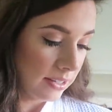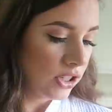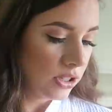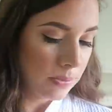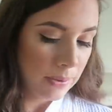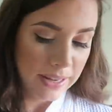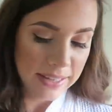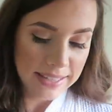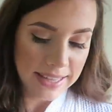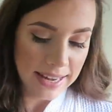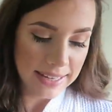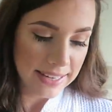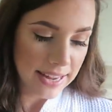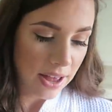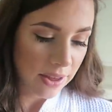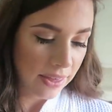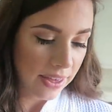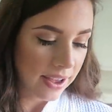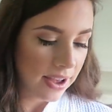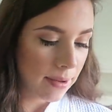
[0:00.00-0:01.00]
just because that's
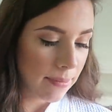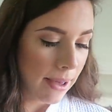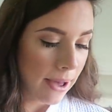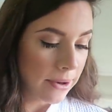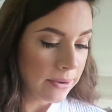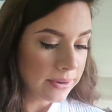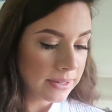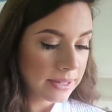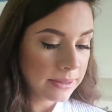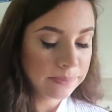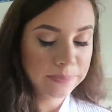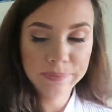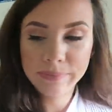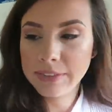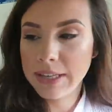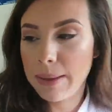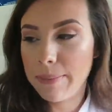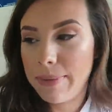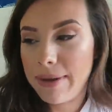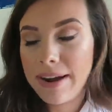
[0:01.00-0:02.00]
how they come out.
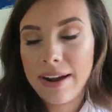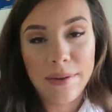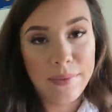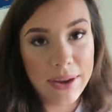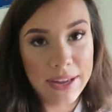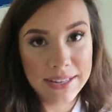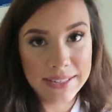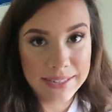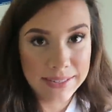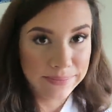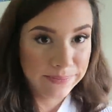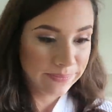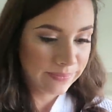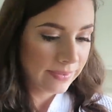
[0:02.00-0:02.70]
But anyways,